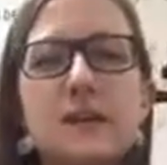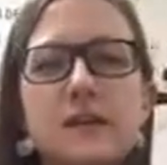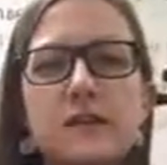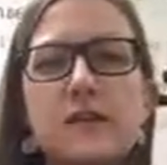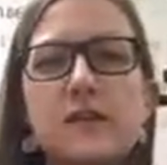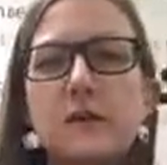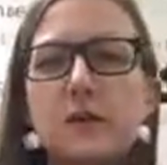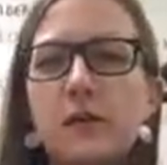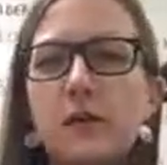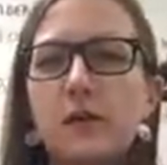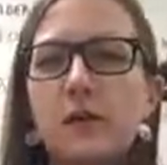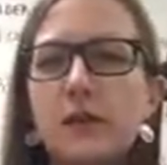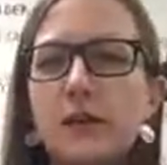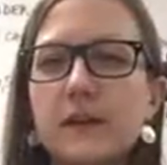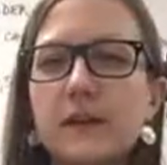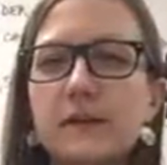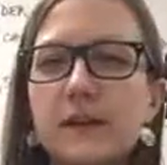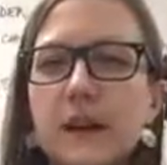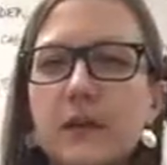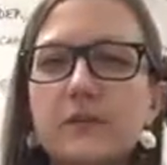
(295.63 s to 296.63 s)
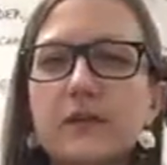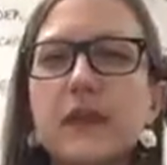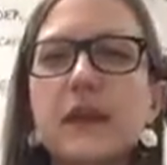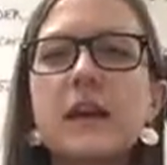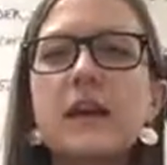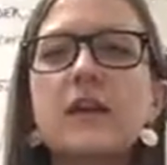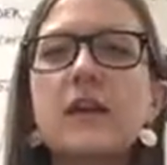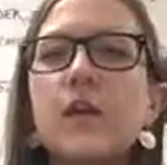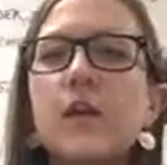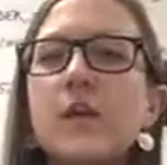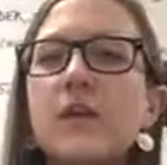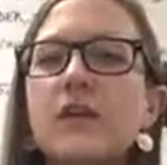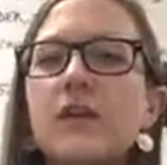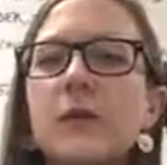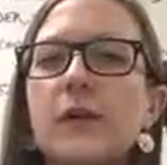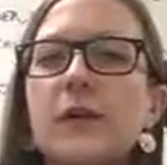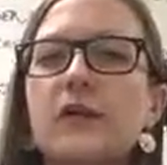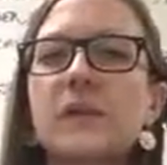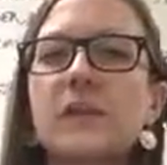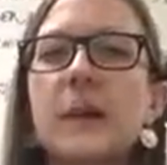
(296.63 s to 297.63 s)
so you can know what they sound like, what
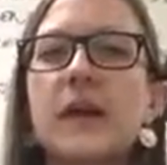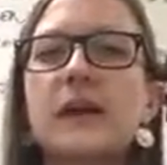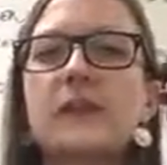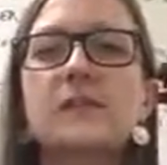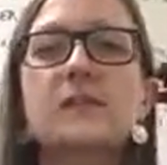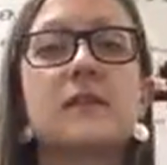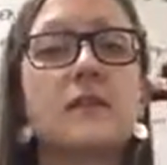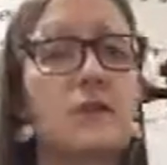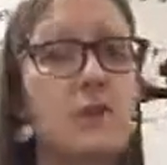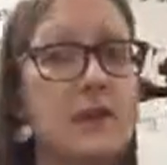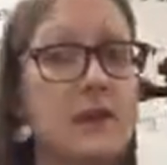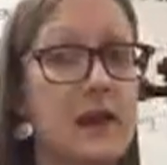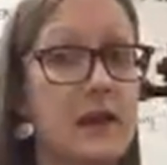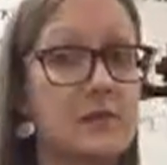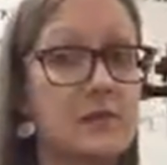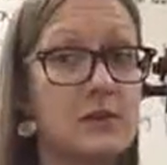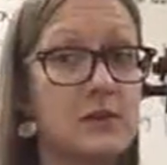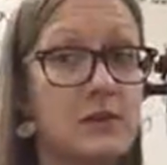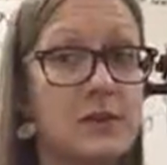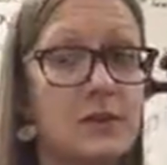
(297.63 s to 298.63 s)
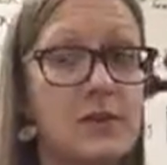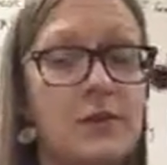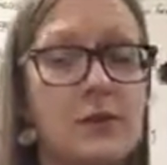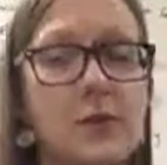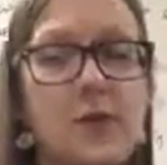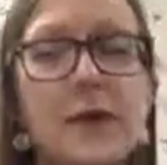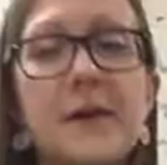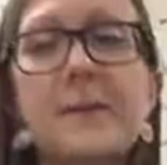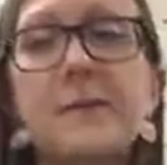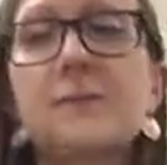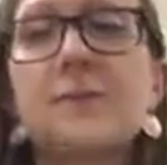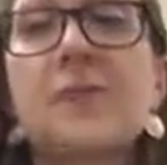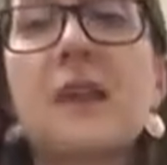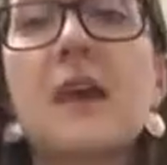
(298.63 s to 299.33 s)
to expect, what I'm looking for.